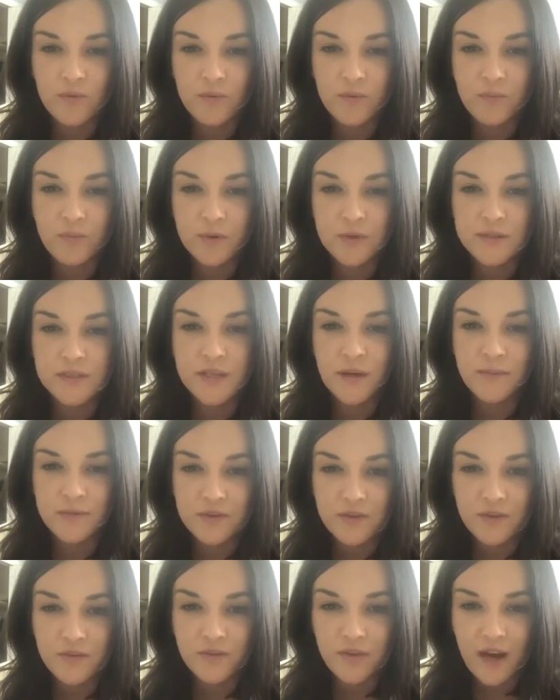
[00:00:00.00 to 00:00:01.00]

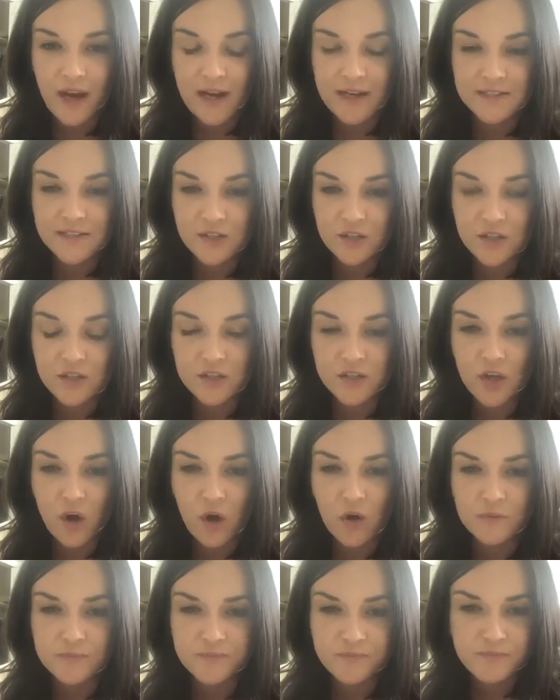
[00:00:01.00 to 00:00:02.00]
presumptive answer.
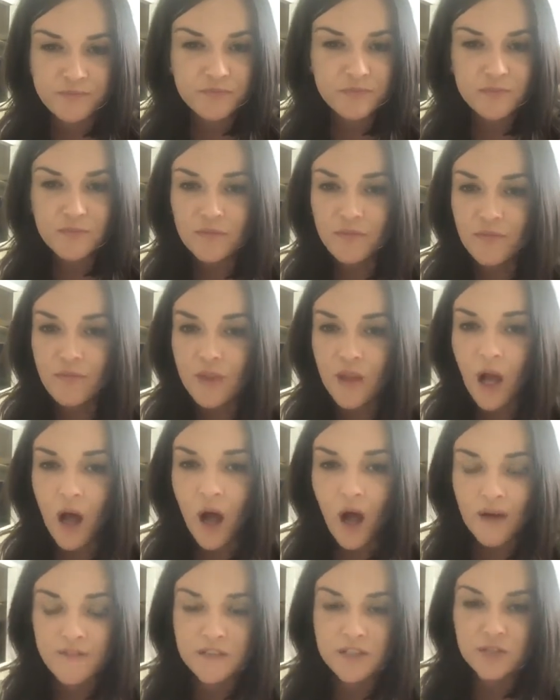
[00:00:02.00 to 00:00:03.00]
So
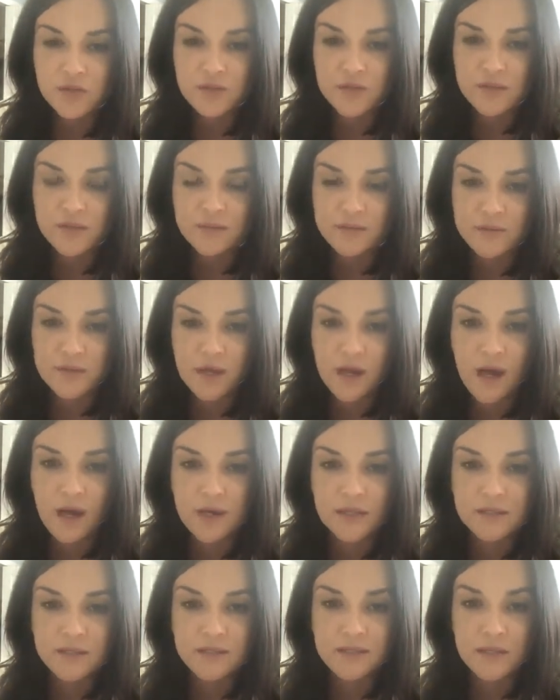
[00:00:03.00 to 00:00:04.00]
I'll have to do some
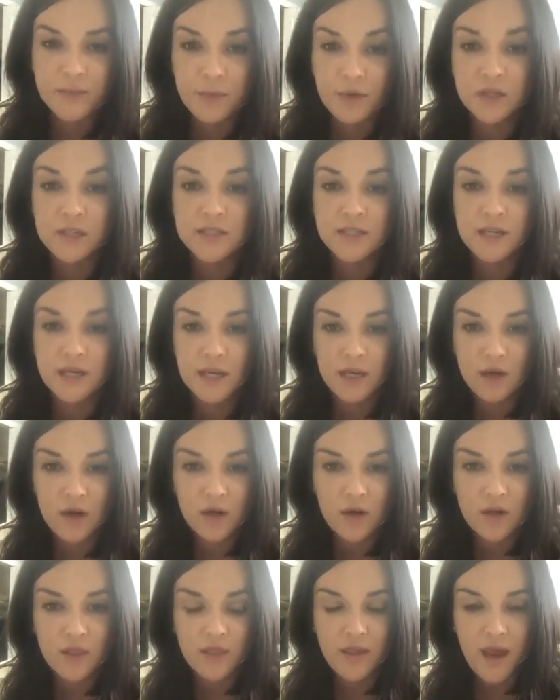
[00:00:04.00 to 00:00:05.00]
deeper digging
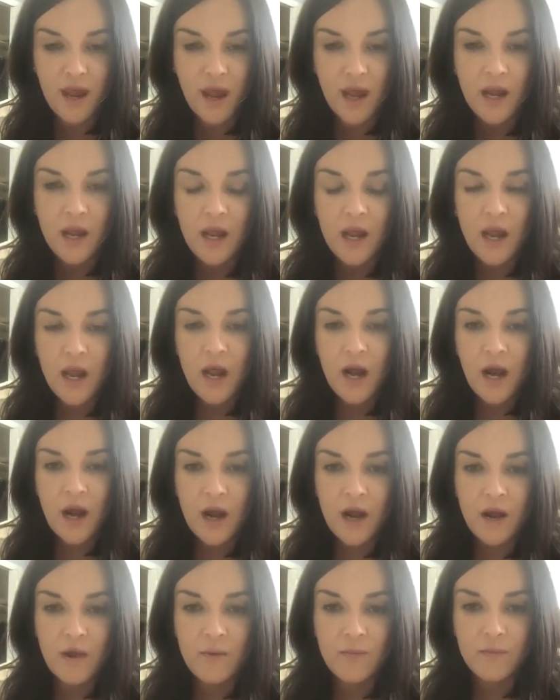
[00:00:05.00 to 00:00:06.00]
on that.
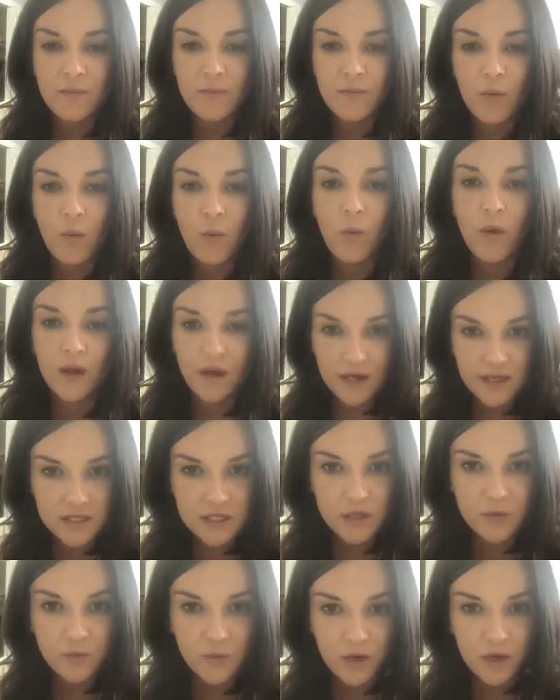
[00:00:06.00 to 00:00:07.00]
What I
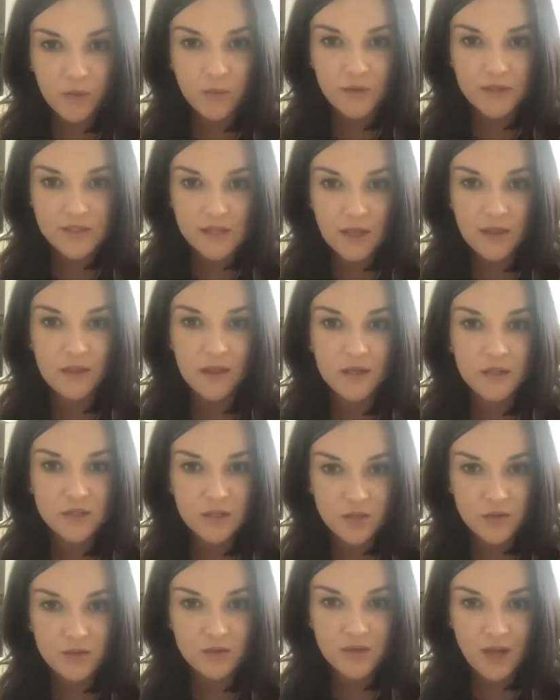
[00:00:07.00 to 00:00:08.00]
did read was that they
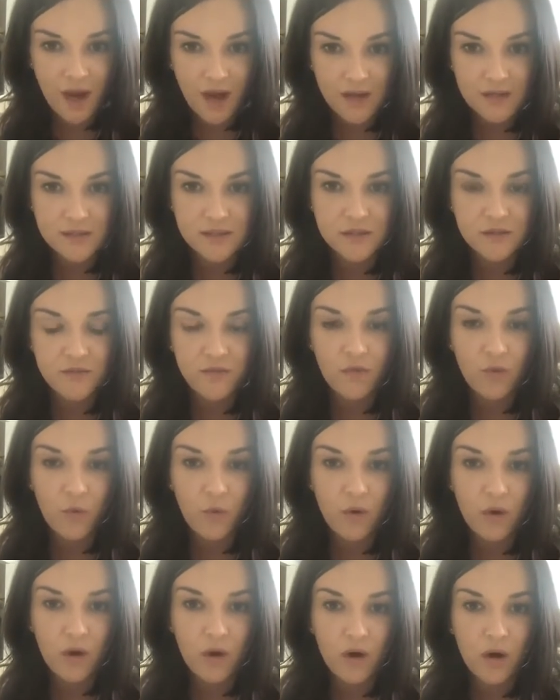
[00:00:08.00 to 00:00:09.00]
do test
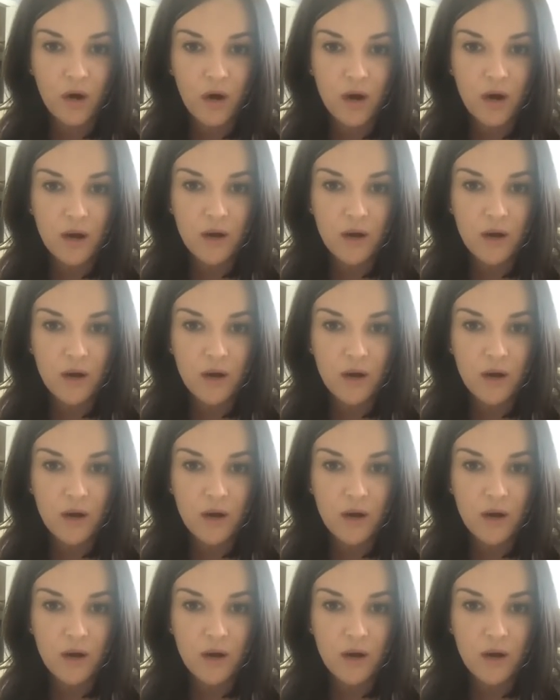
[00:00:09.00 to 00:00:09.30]
for